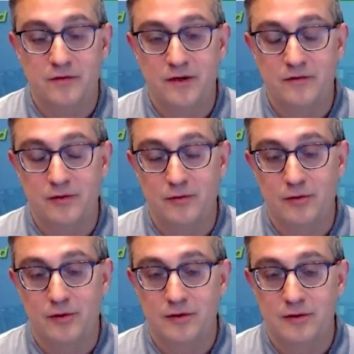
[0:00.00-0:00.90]
thing for the
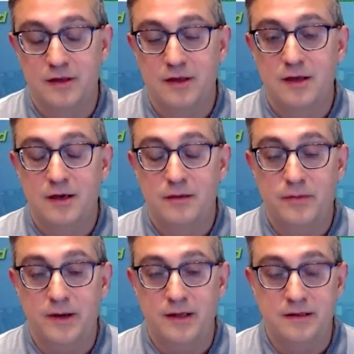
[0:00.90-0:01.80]
world,
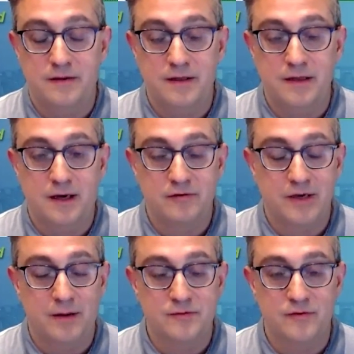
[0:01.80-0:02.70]
but the
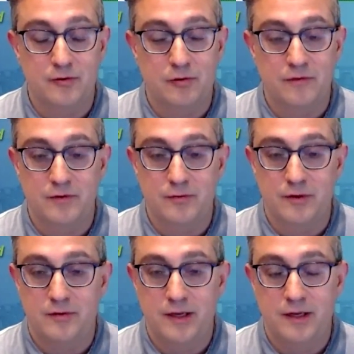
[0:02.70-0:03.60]
outcomes of the COVID were
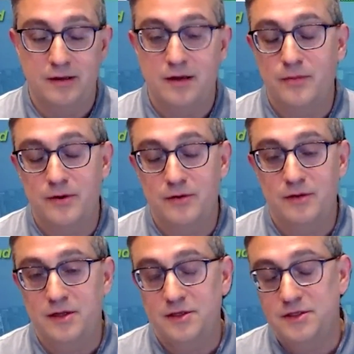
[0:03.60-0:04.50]
great
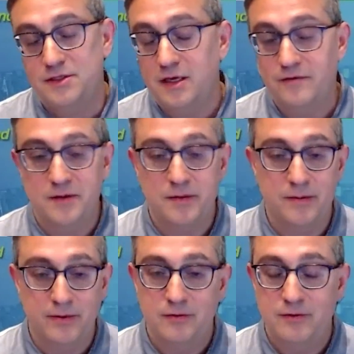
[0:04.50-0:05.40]
opportunities, investment
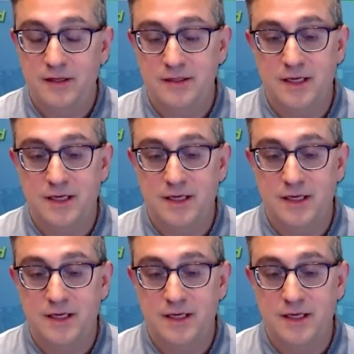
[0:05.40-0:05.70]
opportunities.